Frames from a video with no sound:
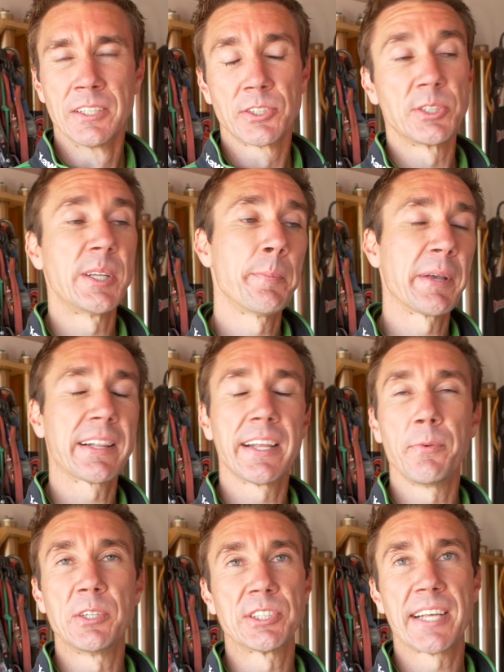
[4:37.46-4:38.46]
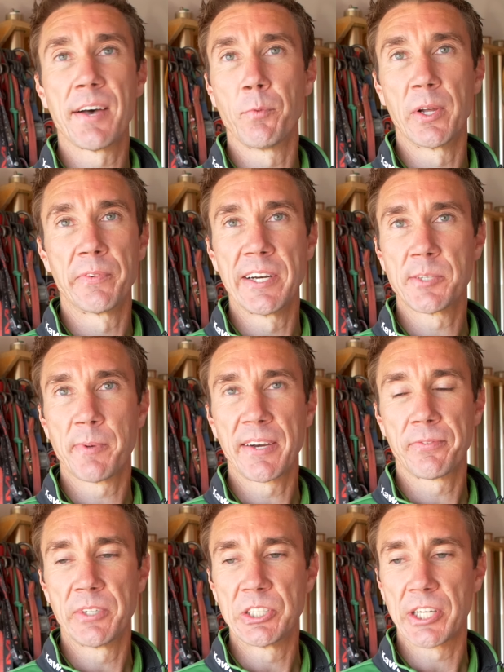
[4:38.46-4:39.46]
So typically we just have one race
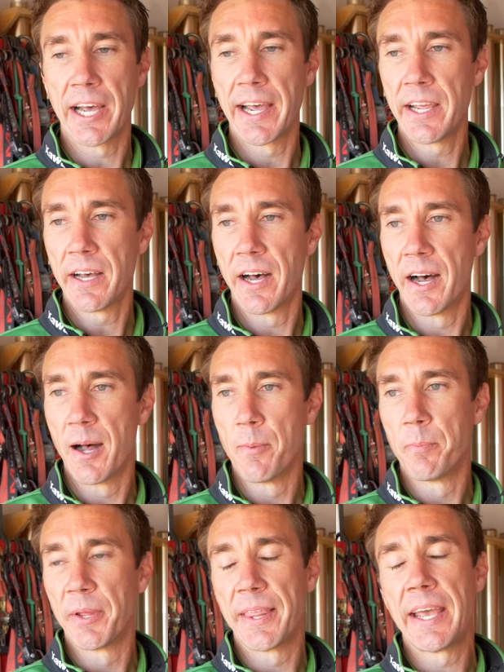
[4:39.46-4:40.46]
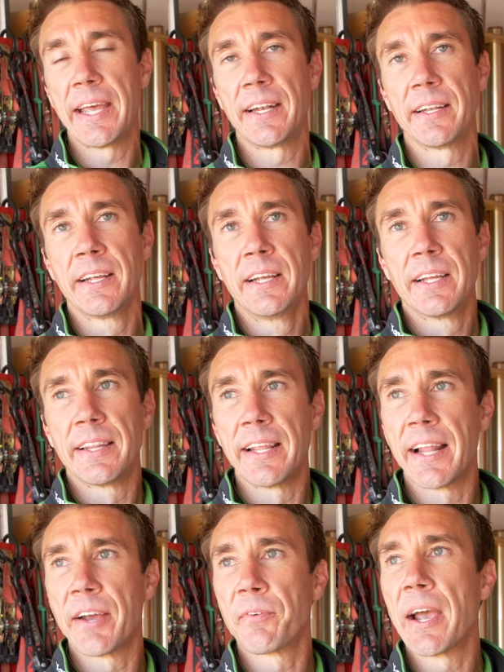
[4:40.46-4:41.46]
bike for each guy. But
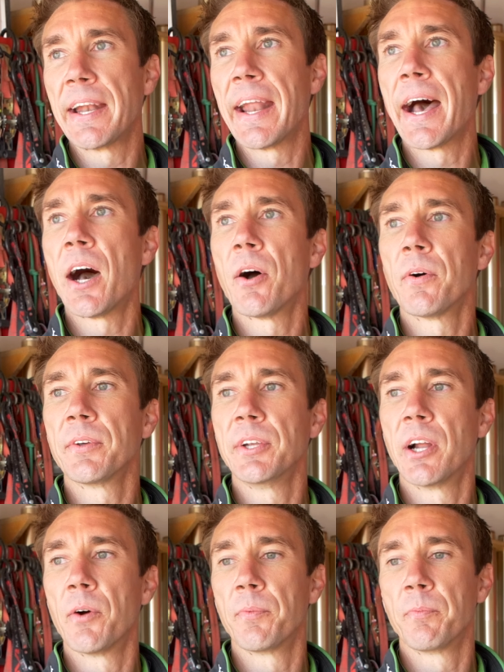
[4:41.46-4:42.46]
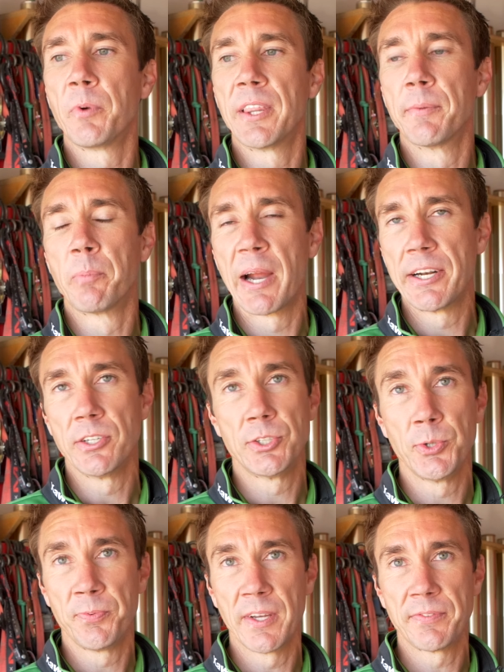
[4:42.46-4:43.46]
then like right now, with the brand new
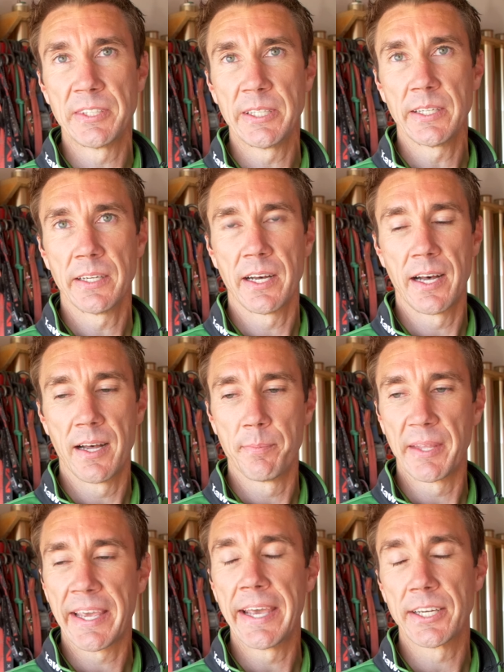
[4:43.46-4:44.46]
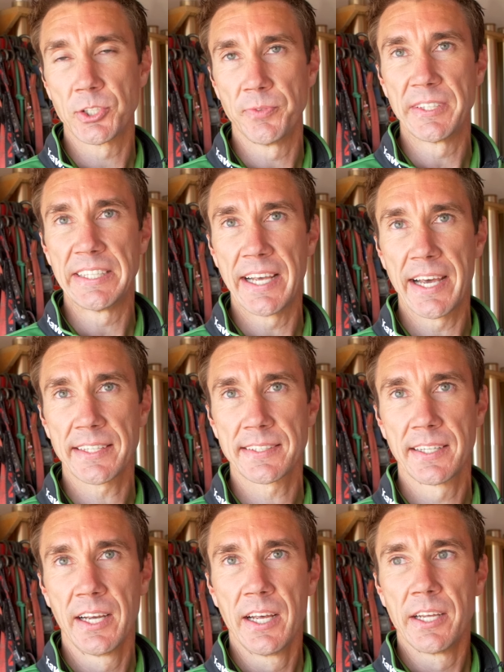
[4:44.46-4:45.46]
250, the
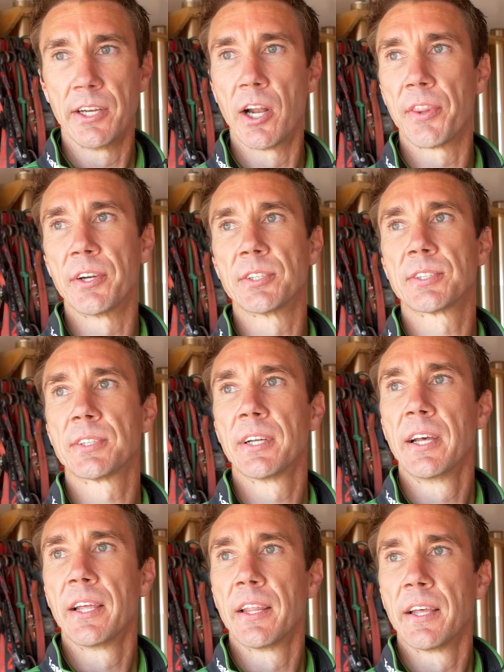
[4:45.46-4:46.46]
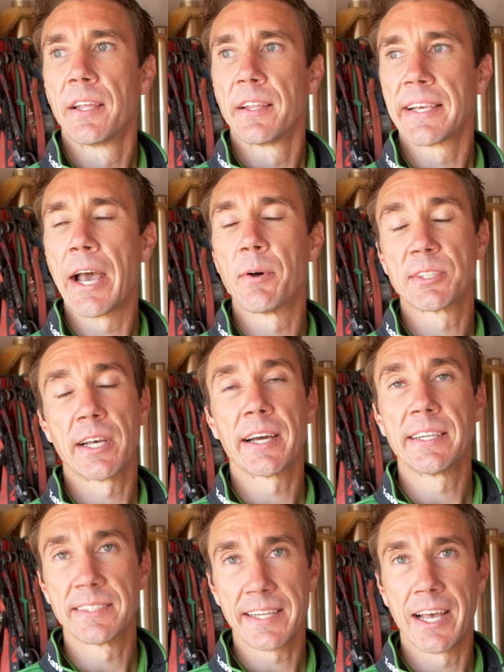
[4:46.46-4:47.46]
KX250X, there's
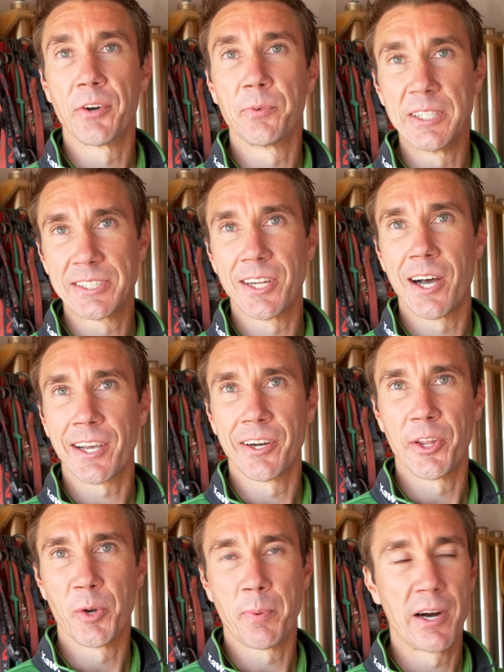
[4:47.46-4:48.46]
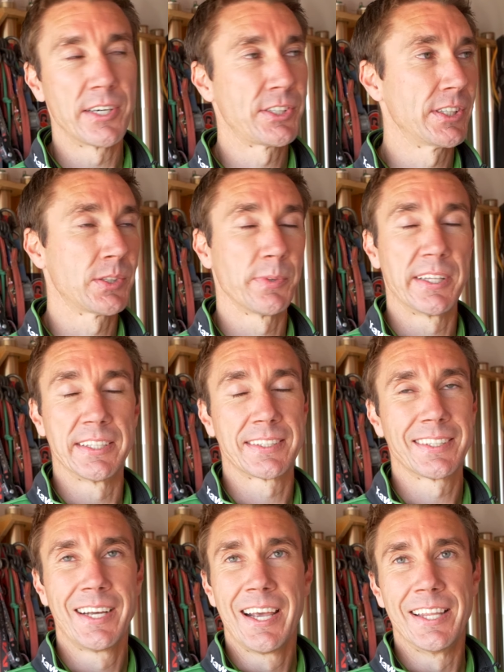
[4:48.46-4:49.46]
Kawasaki's kind of restocking all their parts just with
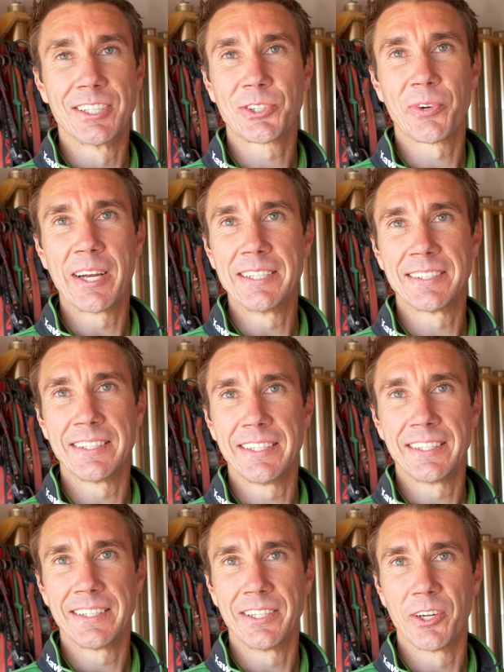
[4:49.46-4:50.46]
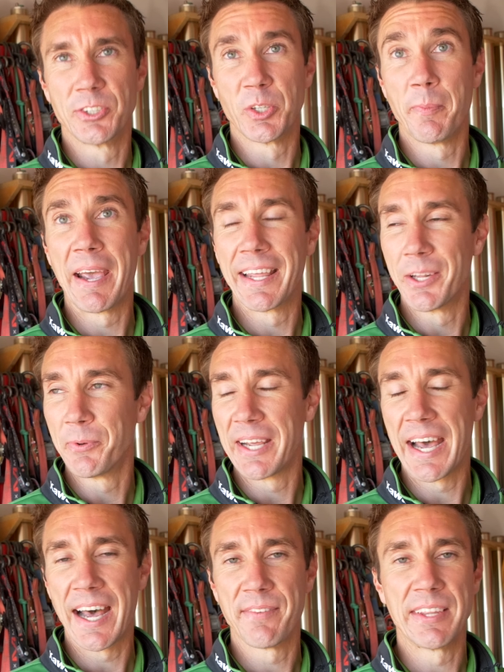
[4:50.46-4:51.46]
this crazy demand that we
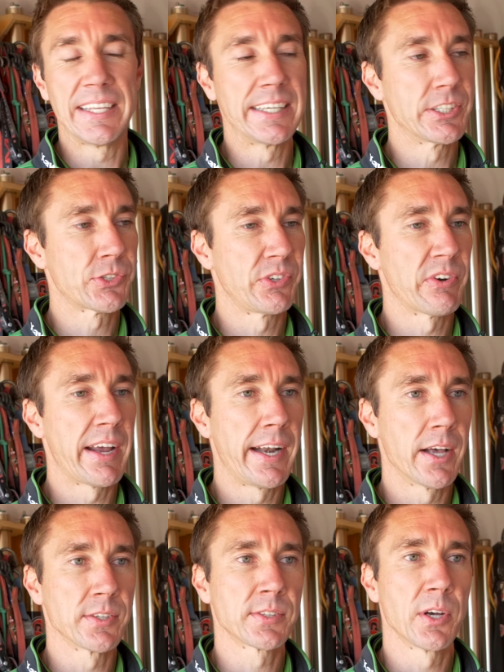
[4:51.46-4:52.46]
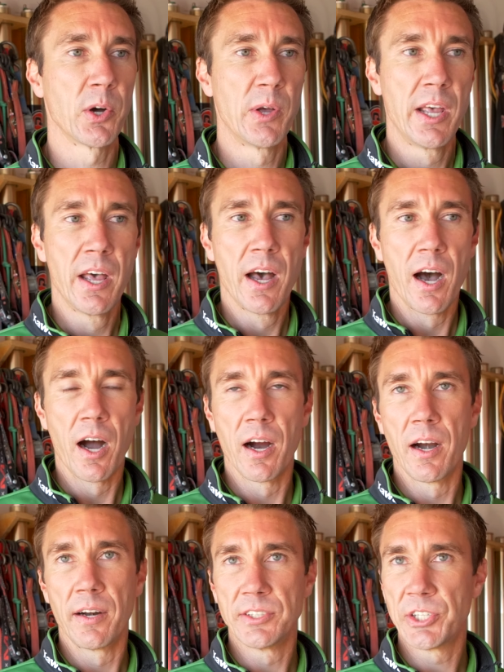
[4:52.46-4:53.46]
have in the industry right now. So
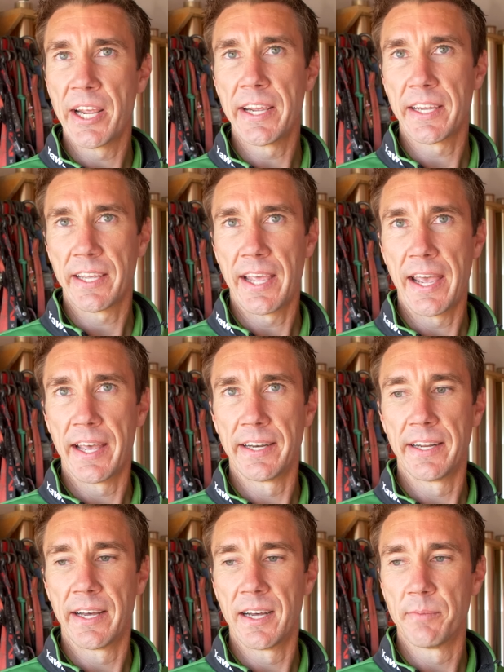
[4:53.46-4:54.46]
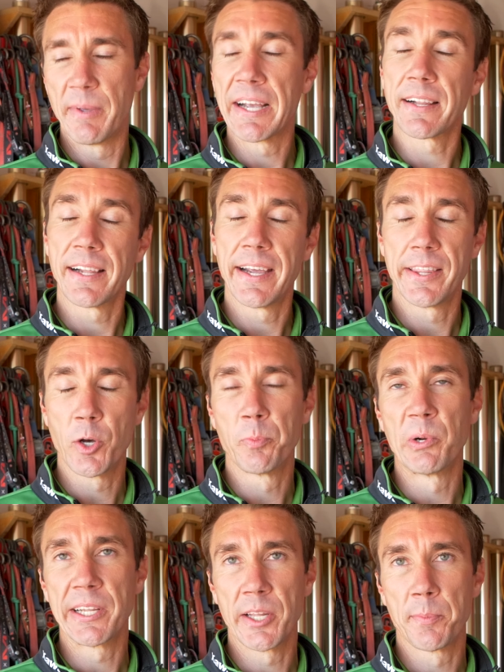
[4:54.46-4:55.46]
our Jake and Clay, they'll
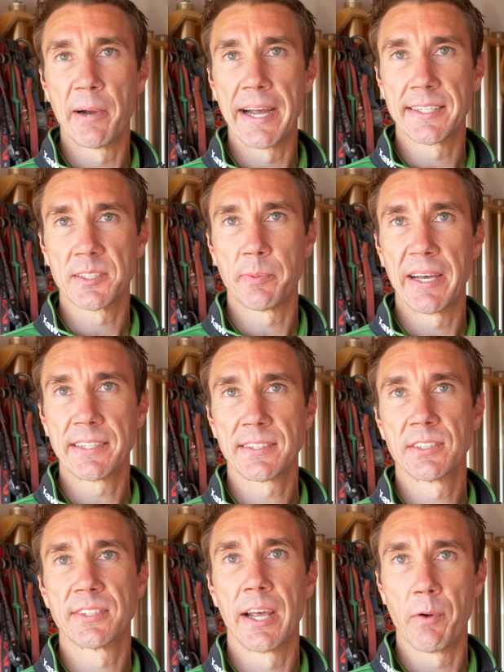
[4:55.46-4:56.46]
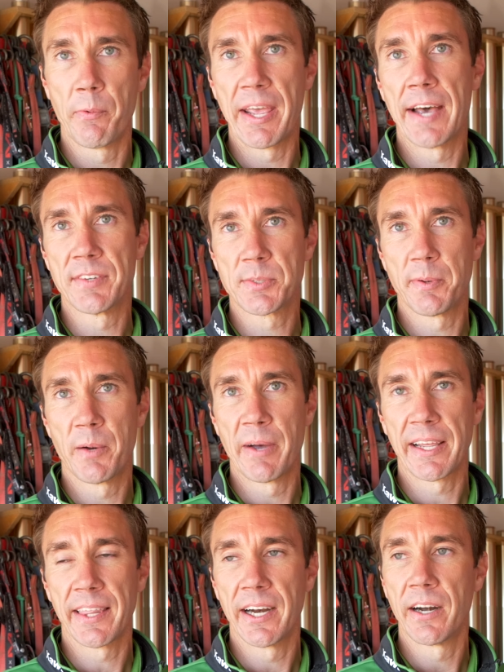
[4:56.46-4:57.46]
bring their practice bikes, so that way we have a spare
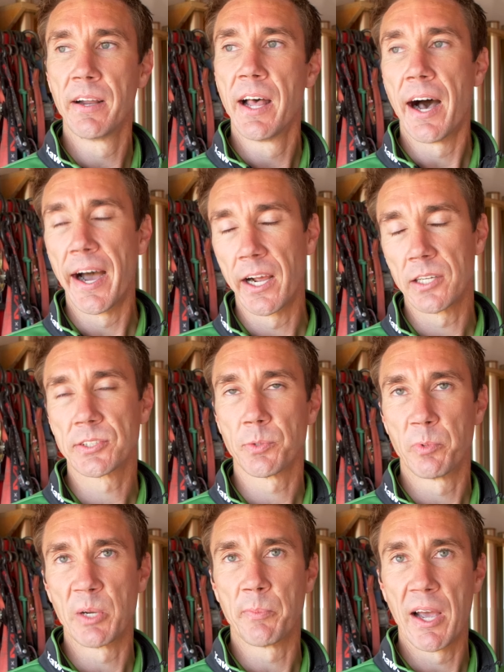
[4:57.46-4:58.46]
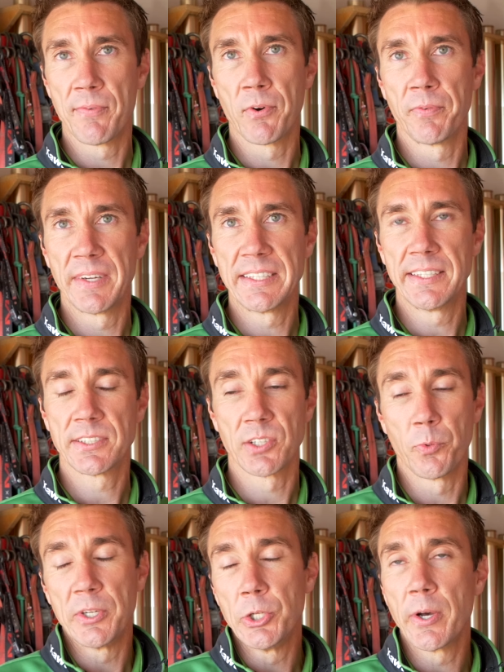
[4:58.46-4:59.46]
bike there. I also bring my 450,
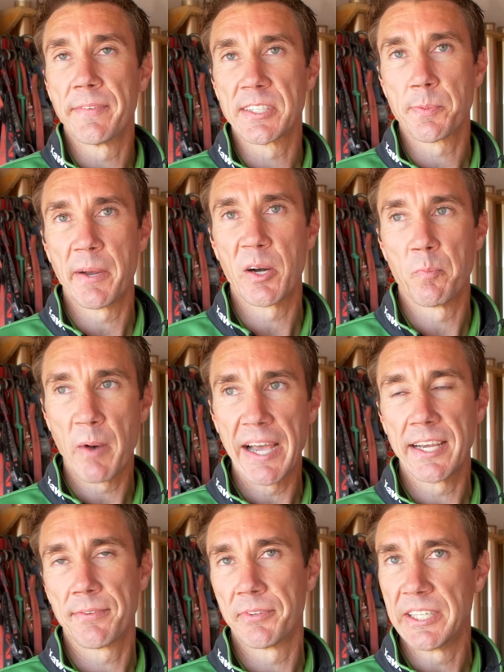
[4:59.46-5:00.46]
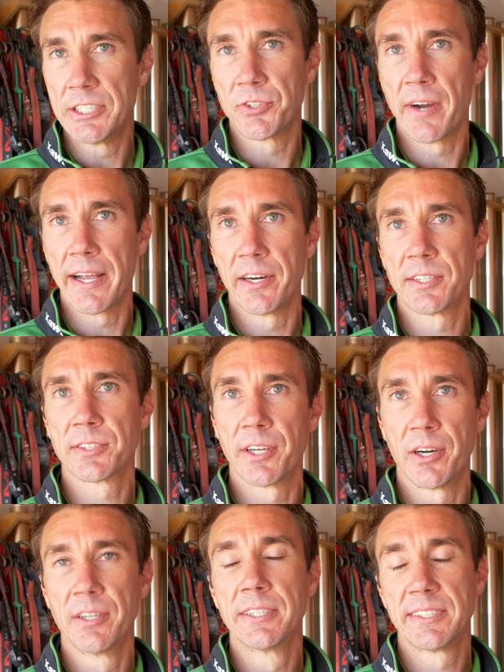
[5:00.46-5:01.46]
so we do have a spare bike for each rider.
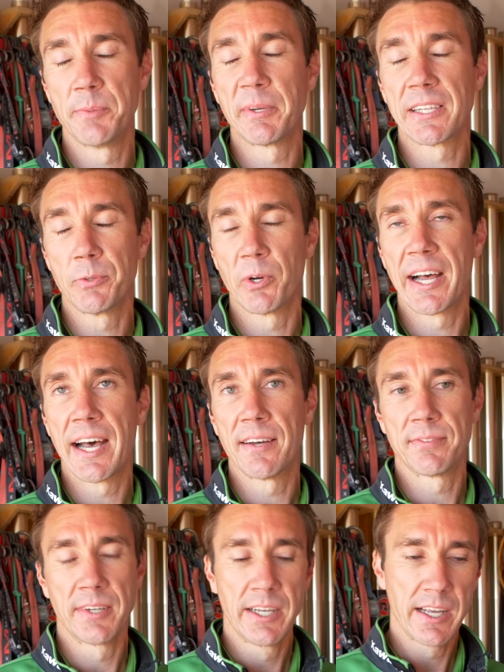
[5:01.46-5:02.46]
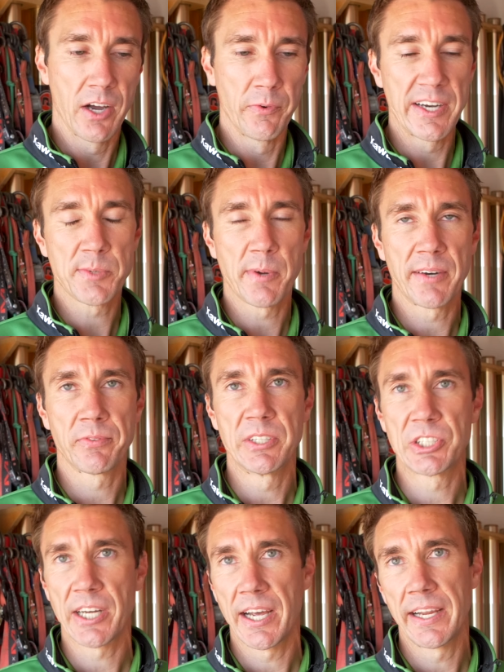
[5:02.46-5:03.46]
So typically we'll have a race bike for
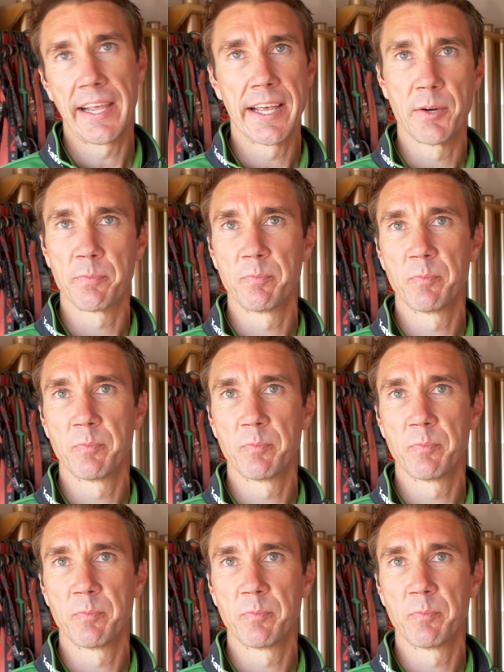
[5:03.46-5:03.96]
each guy and